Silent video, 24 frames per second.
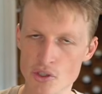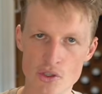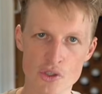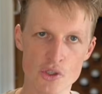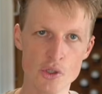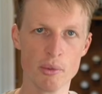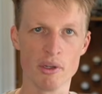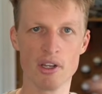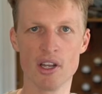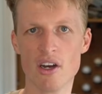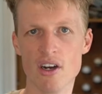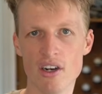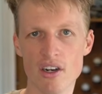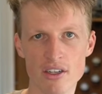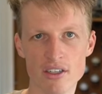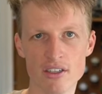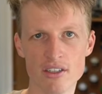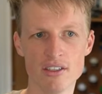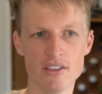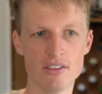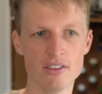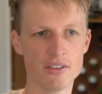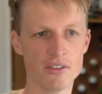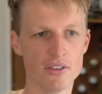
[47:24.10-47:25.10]
super
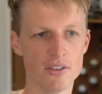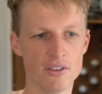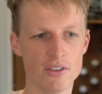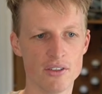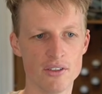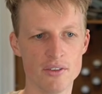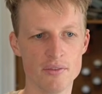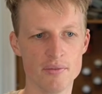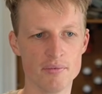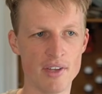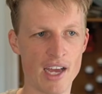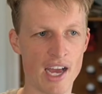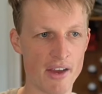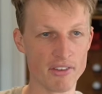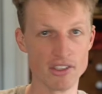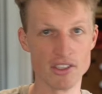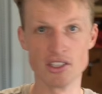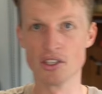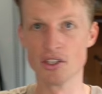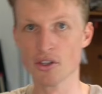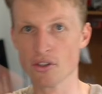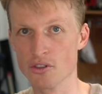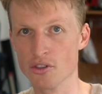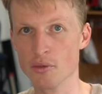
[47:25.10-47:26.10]
long or having
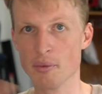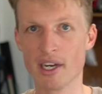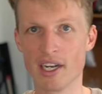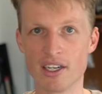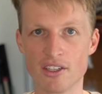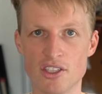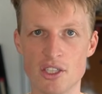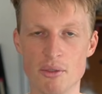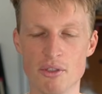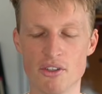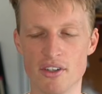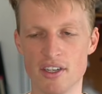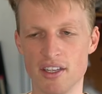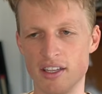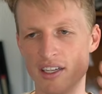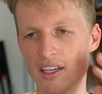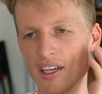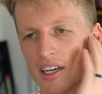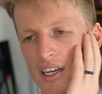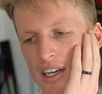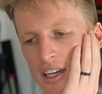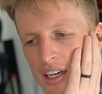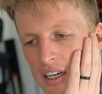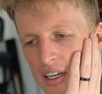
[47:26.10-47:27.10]
to go through Bowden tubes or anything.
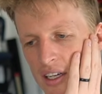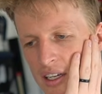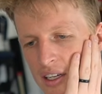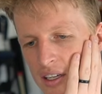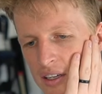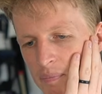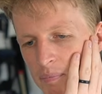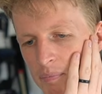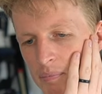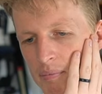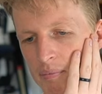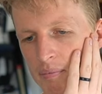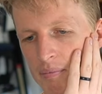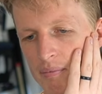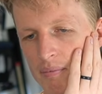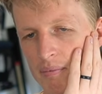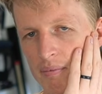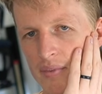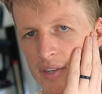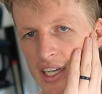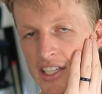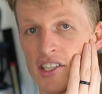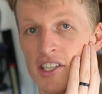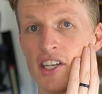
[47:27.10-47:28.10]

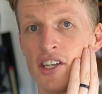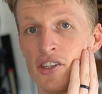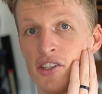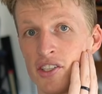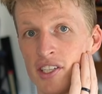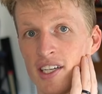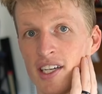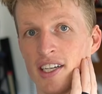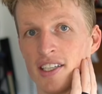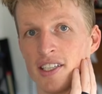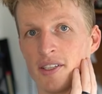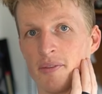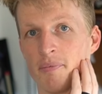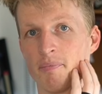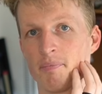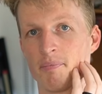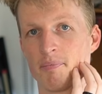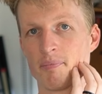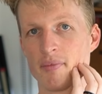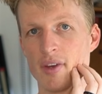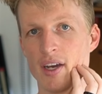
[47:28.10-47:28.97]
That's an interesting idea.